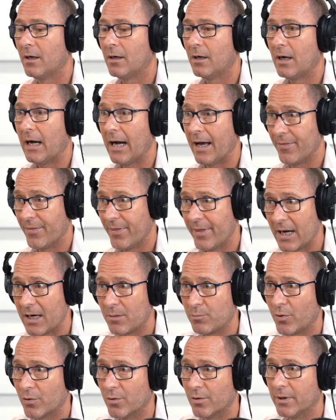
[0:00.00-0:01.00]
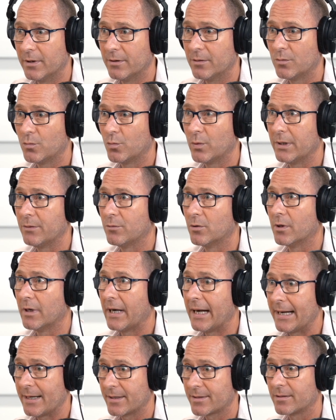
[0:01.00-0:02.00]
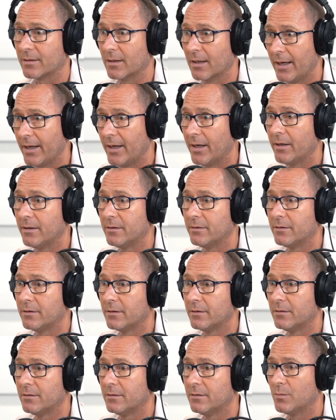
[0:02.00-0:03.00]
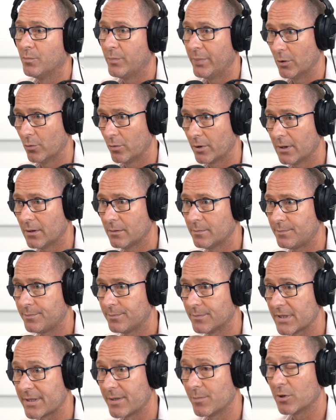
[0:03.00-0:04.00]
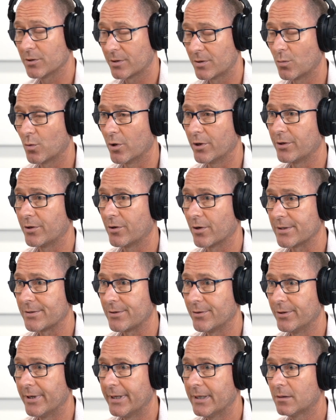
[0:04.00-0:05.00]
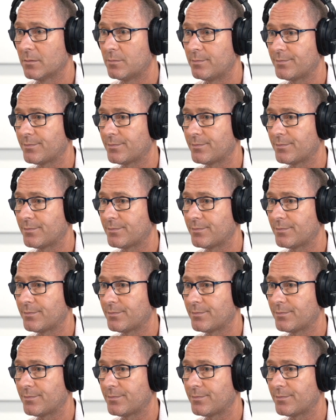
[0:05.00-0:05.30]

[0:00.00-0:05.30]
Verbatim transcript: At that point, we were a house and land builder, similar to what you guys do now. Mm.